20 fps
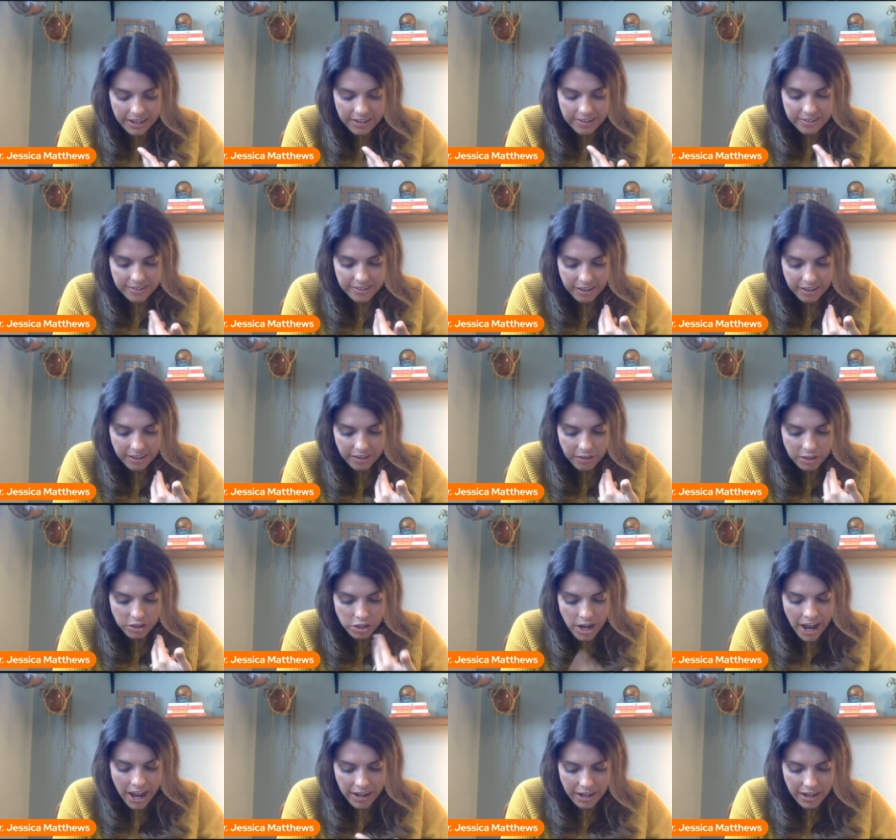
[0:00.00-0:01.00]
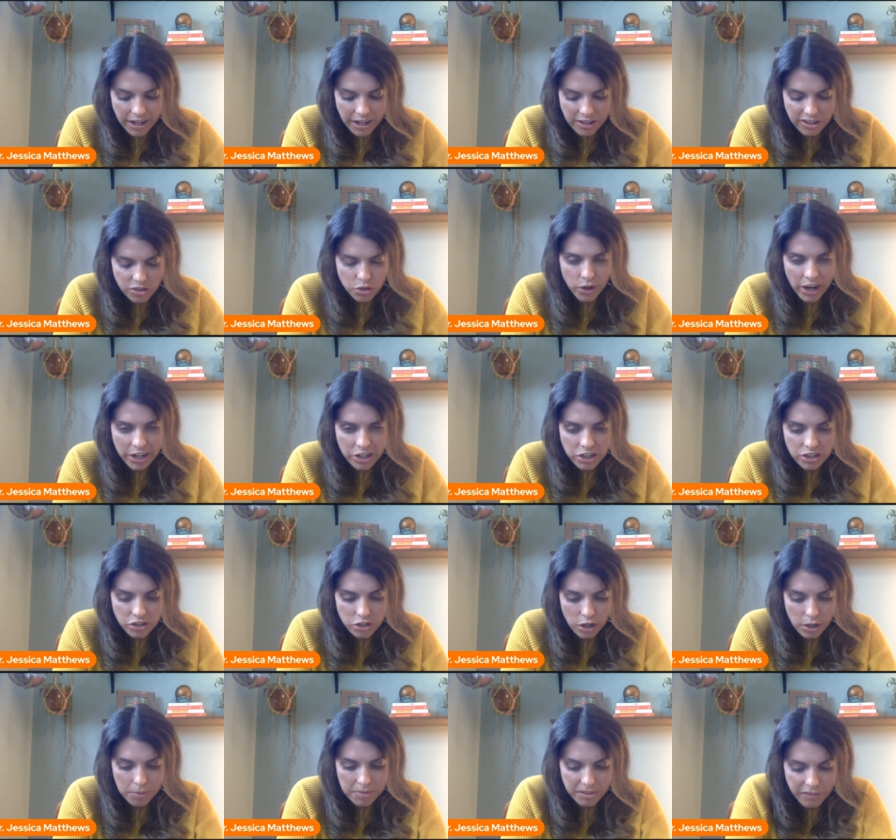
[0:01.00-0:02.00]
is not a stretch in
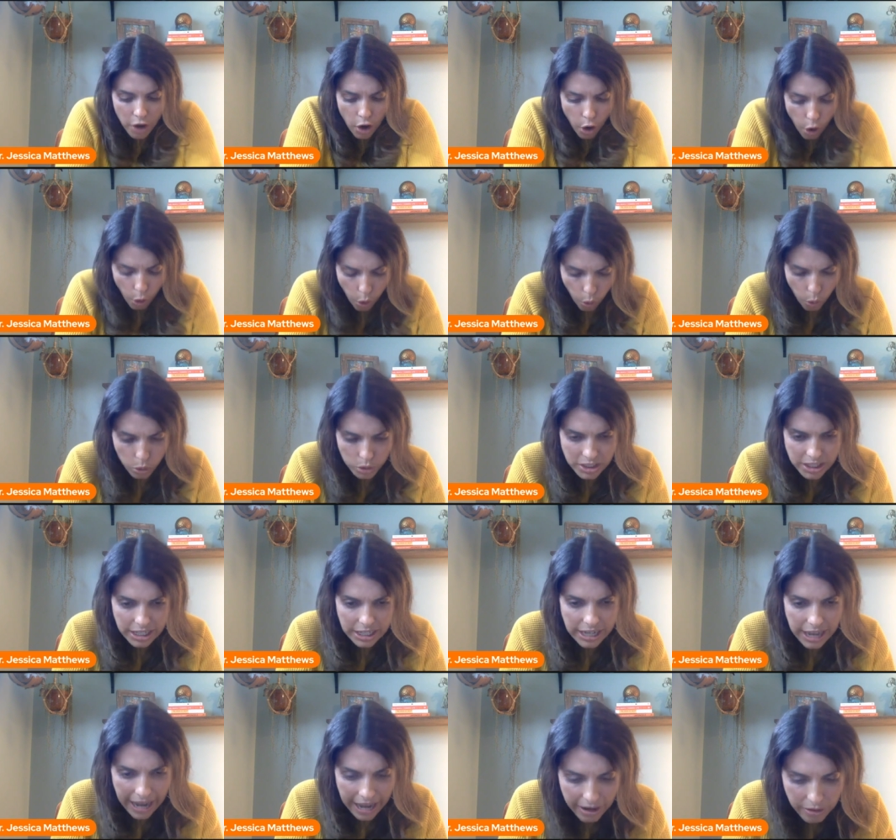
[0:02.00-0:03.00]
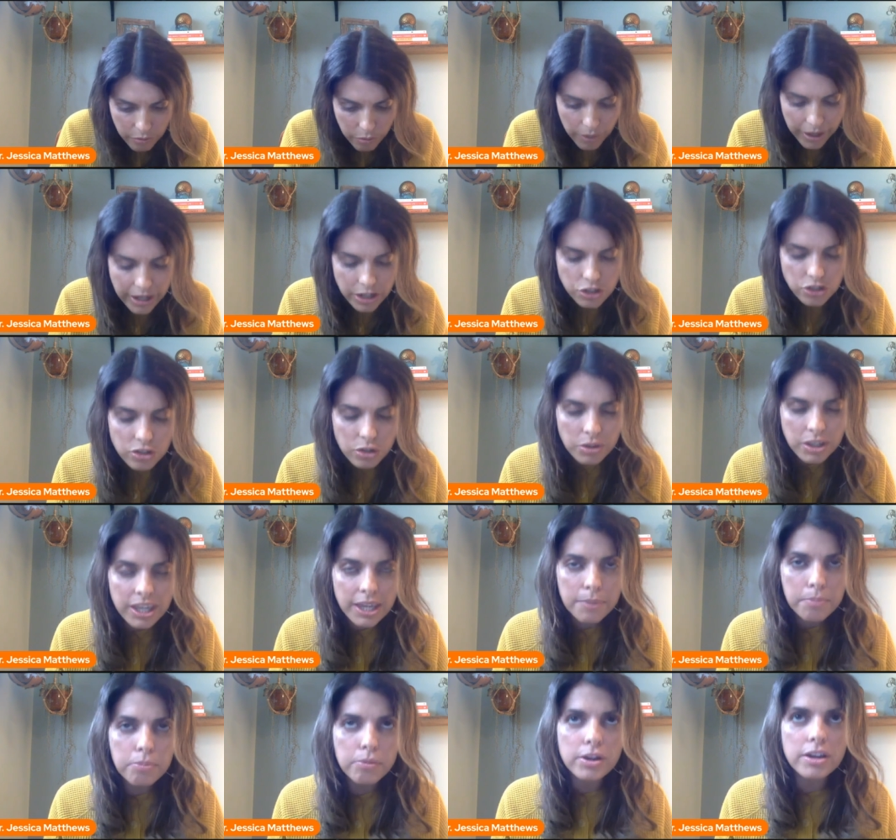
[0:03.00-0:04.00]
terms of holding an end range. So
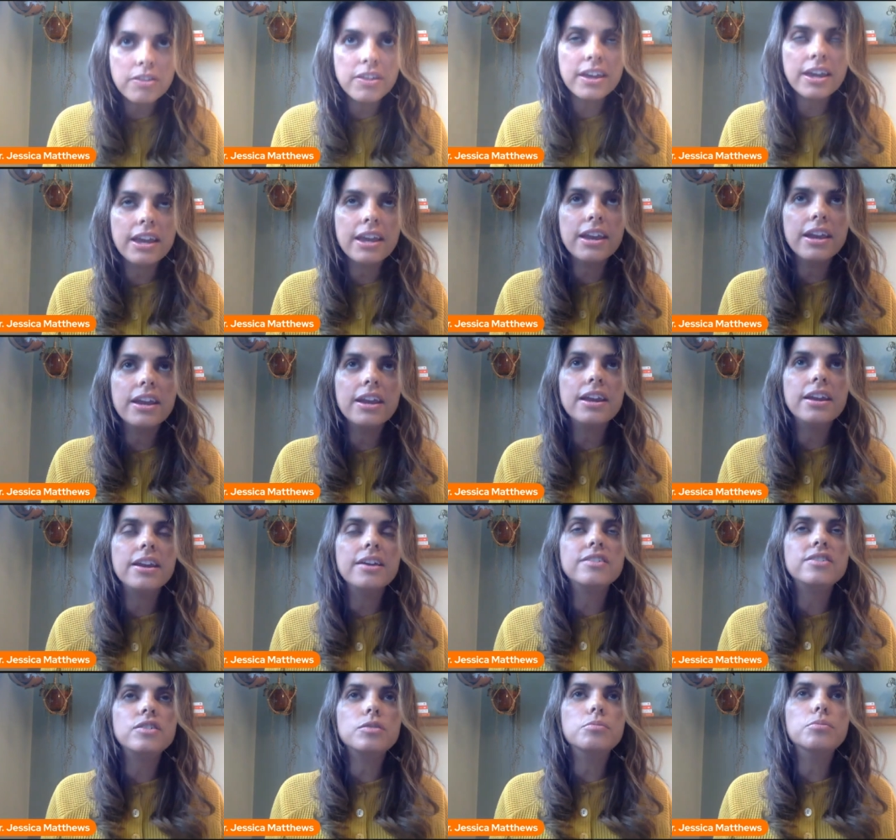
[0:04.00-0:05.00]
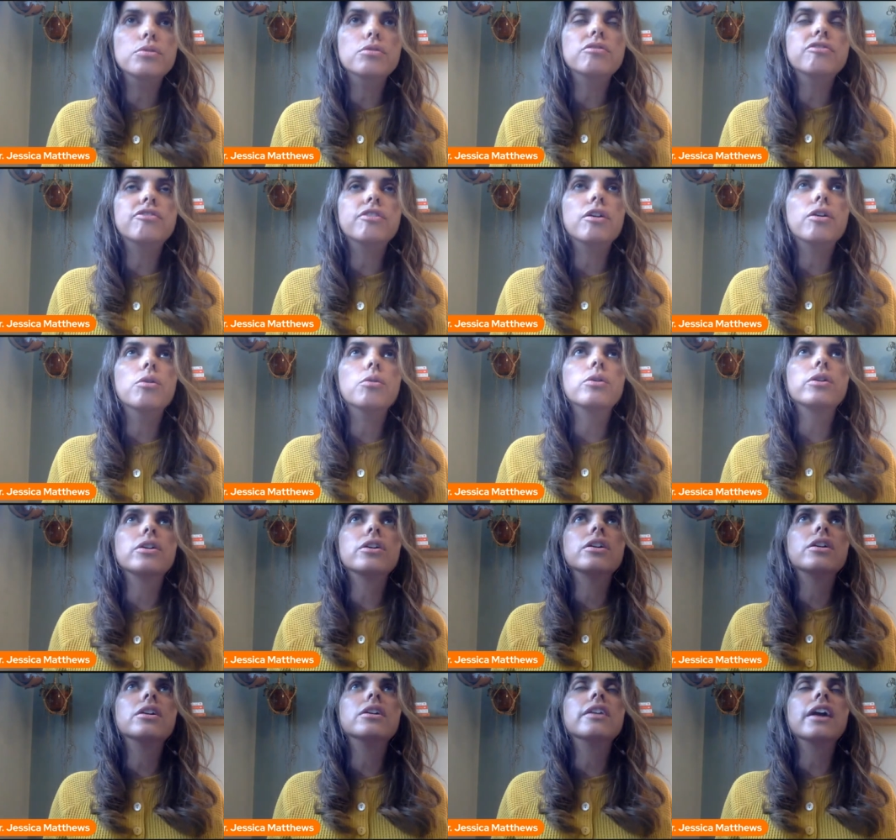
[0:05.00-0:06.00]
keep breathing in as you move
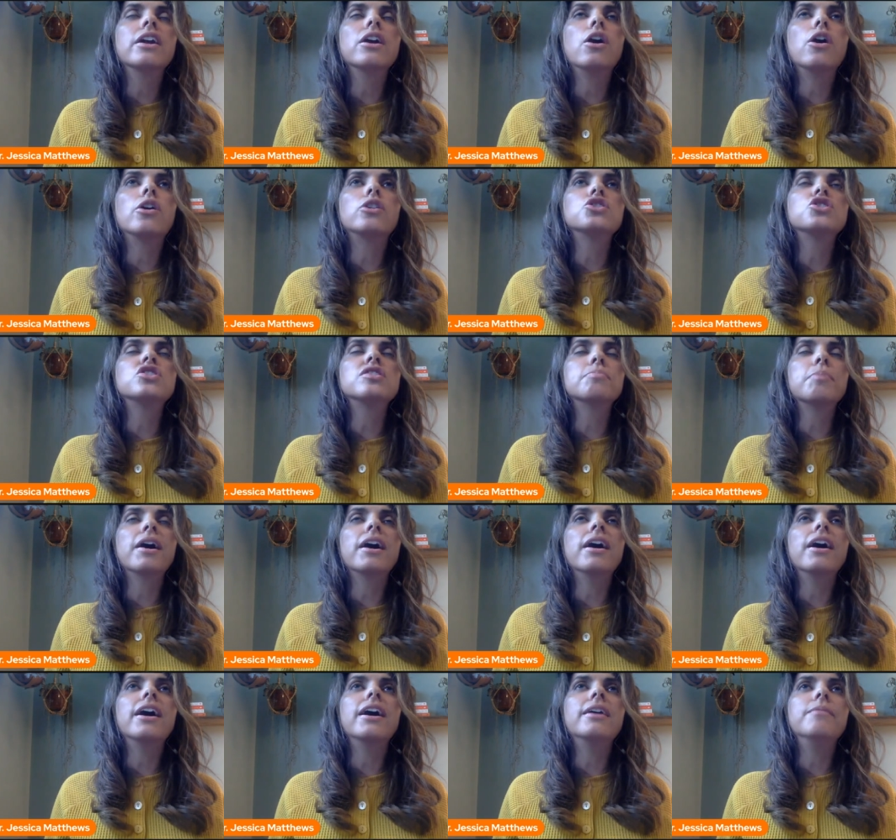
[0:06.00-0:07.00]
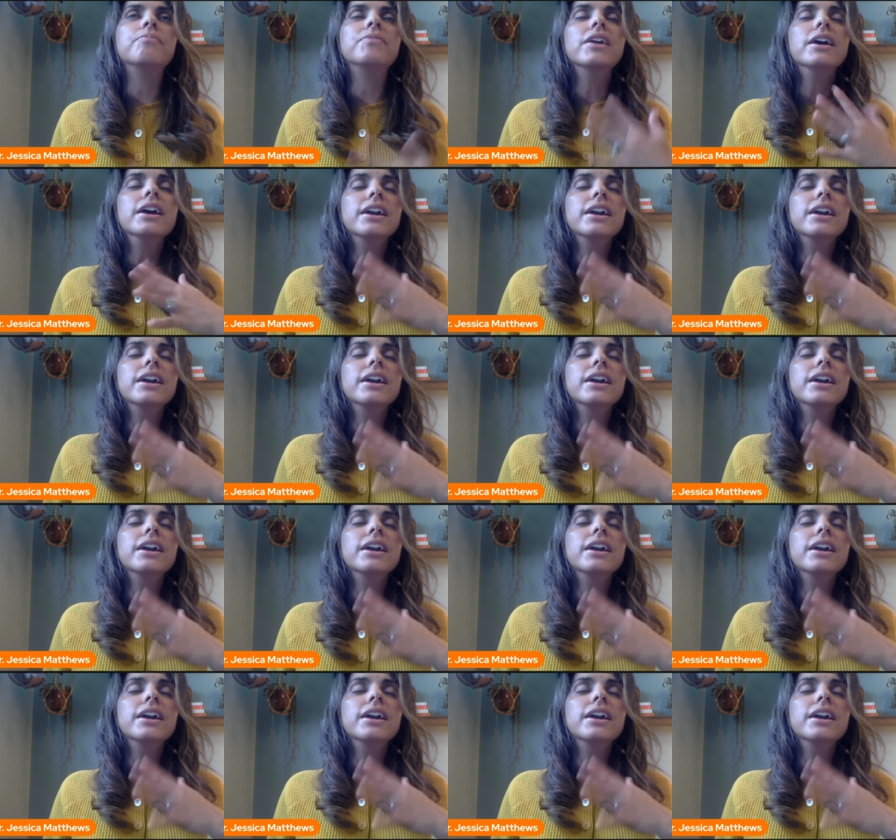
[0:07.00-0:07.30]
forward, that arch spine.